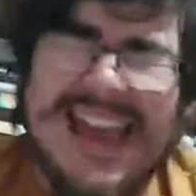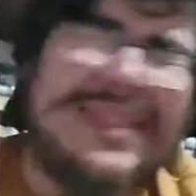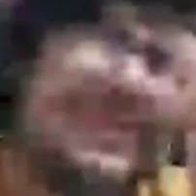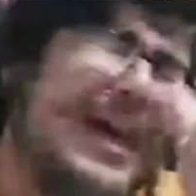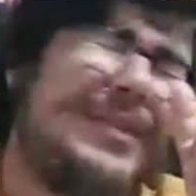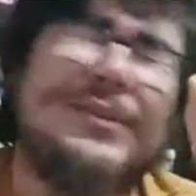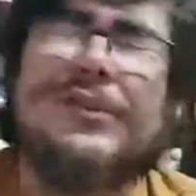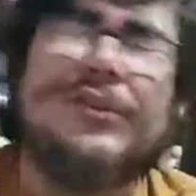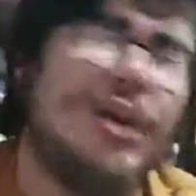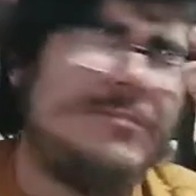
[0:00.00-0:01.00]
I thought they're
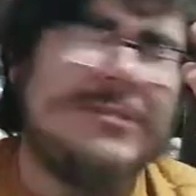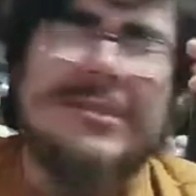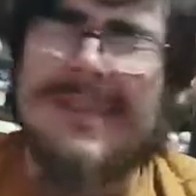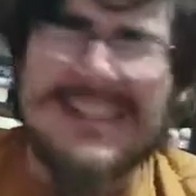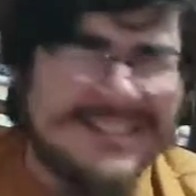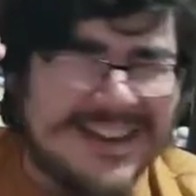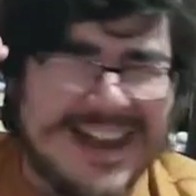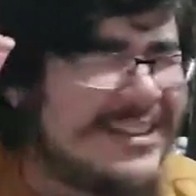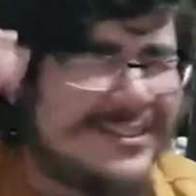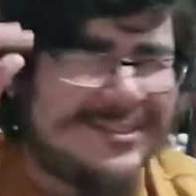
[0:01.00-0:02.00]
showing special
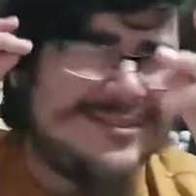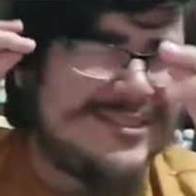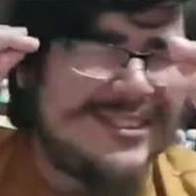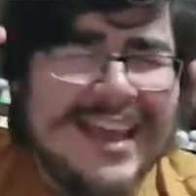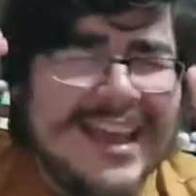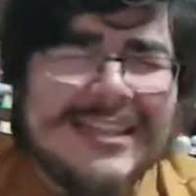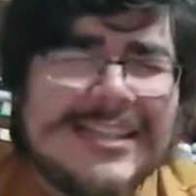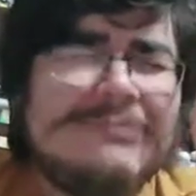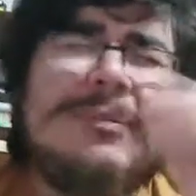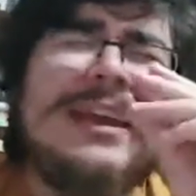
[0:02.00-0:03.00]
cartoons
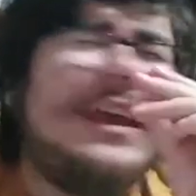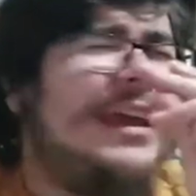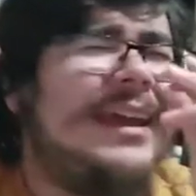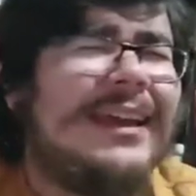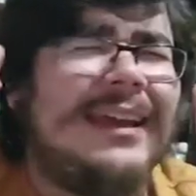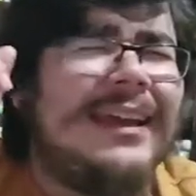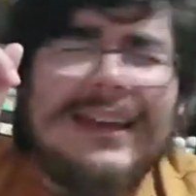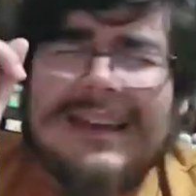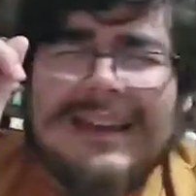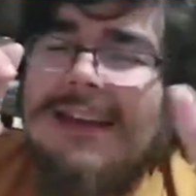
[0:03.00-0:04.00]
just for
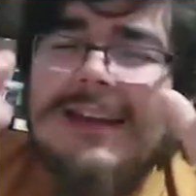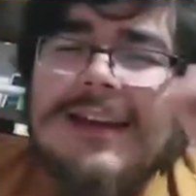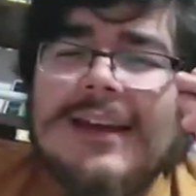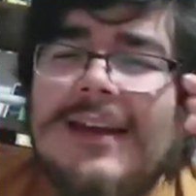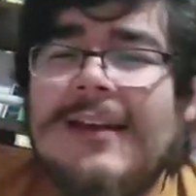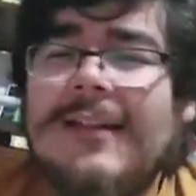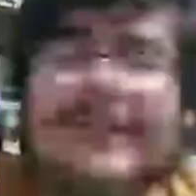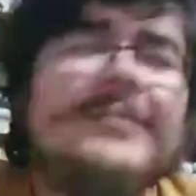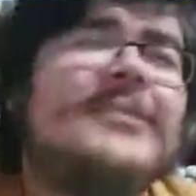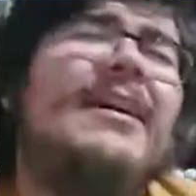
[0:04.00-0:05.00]
me.
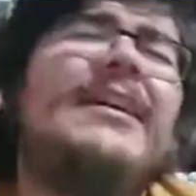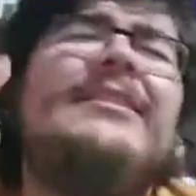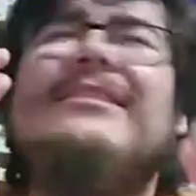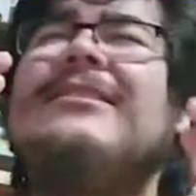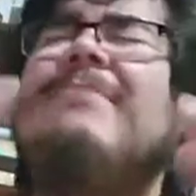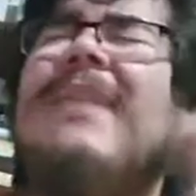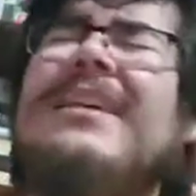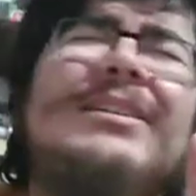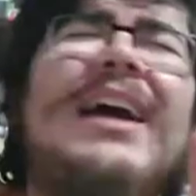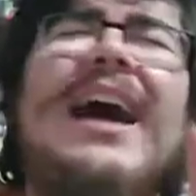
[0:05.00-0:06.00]
Special
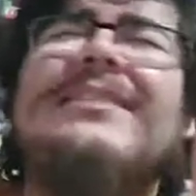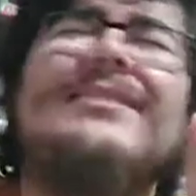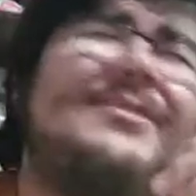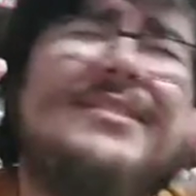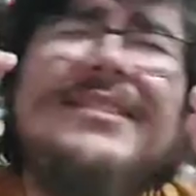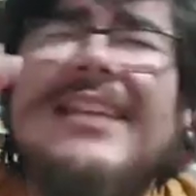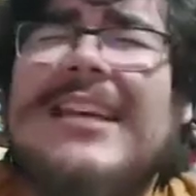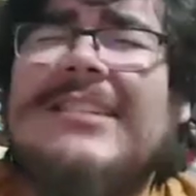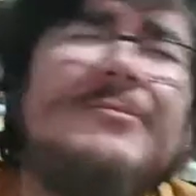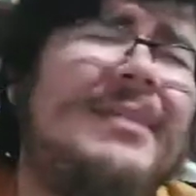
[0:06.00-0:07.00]
cartoons
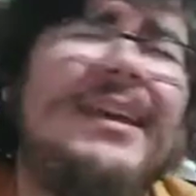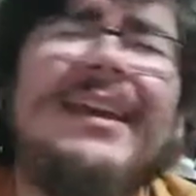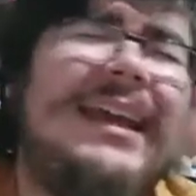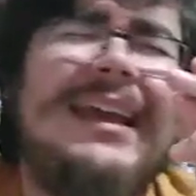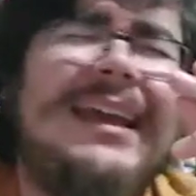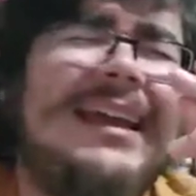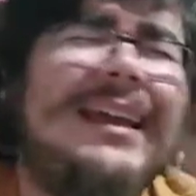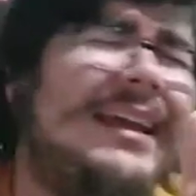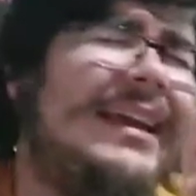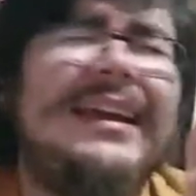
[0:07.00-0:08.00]
just for
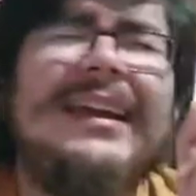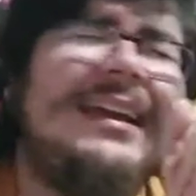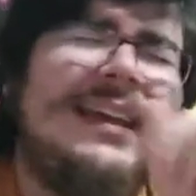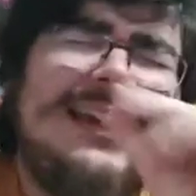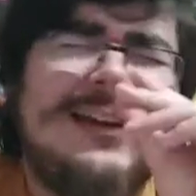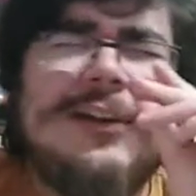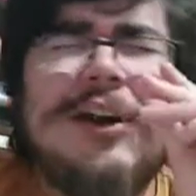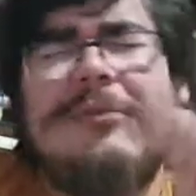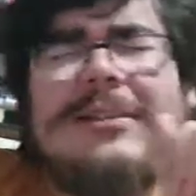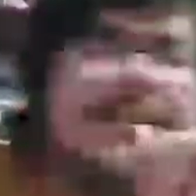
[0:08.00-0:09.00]
me.
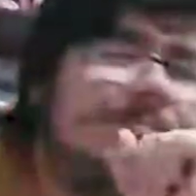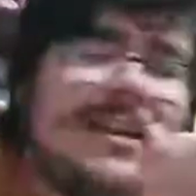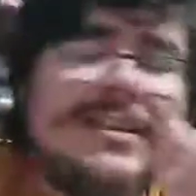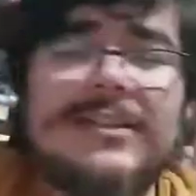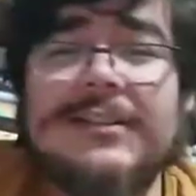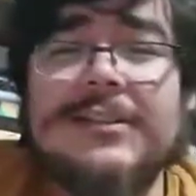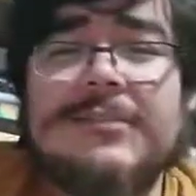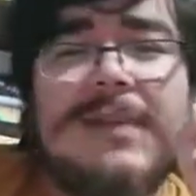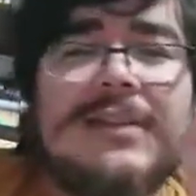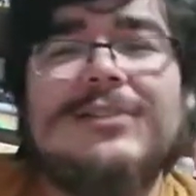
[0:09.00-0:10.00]
Going special
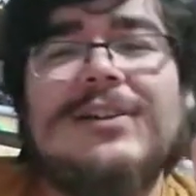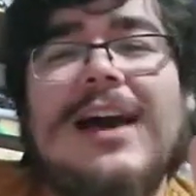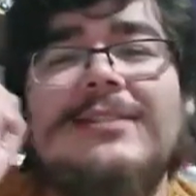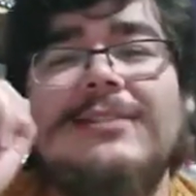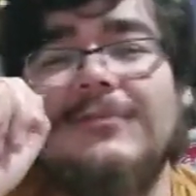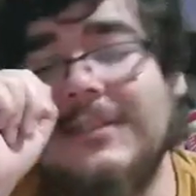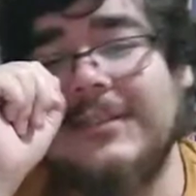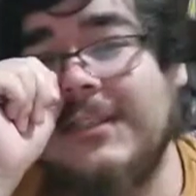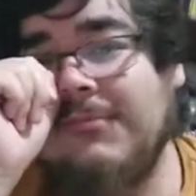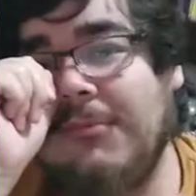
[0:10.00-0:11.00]
cartoons
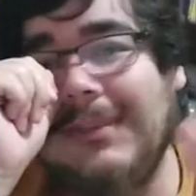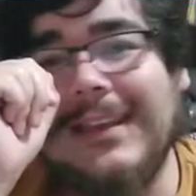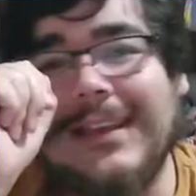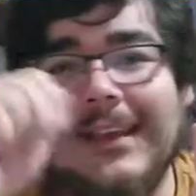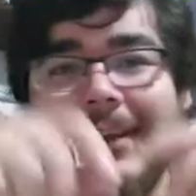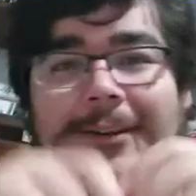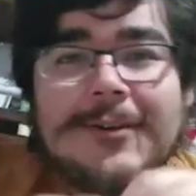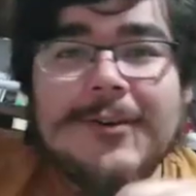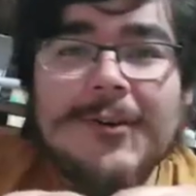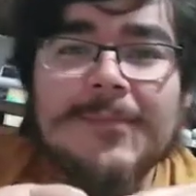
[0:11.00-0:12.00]
just for me.
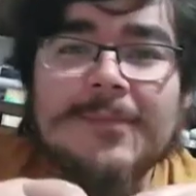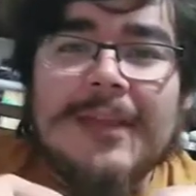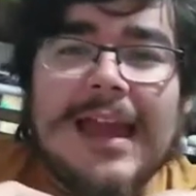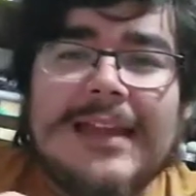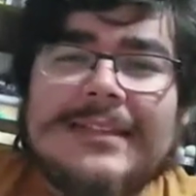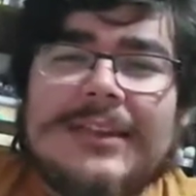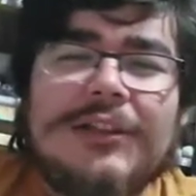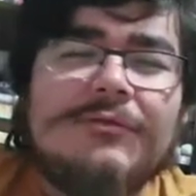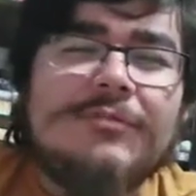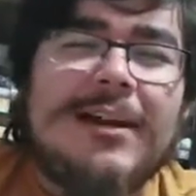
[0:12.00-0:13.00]
And still
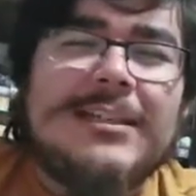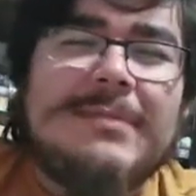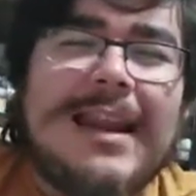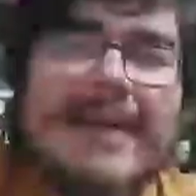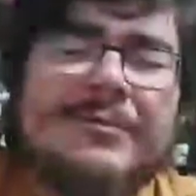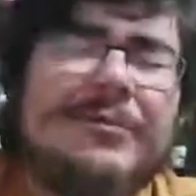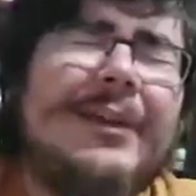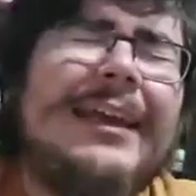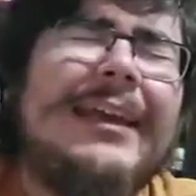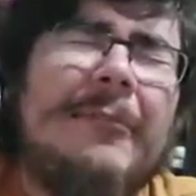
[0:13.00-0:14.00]
no one's watching my live
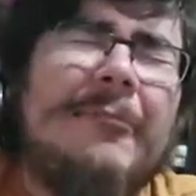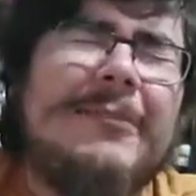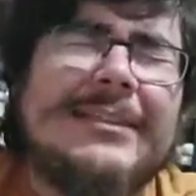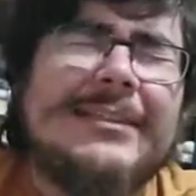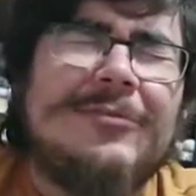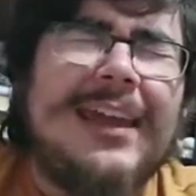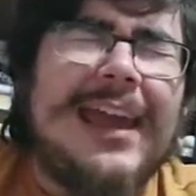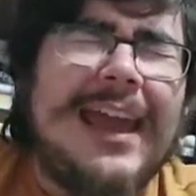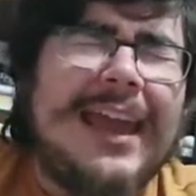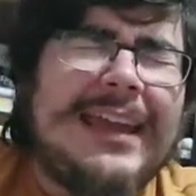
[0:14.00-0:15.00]
stream, which is
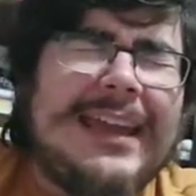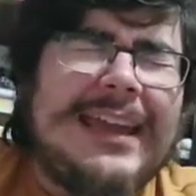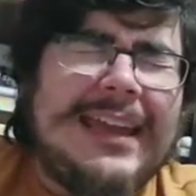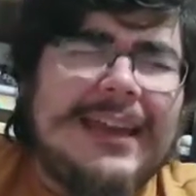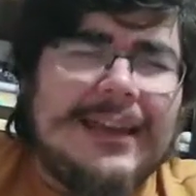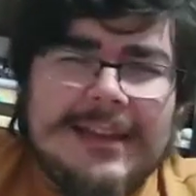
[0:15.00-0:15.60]
okay.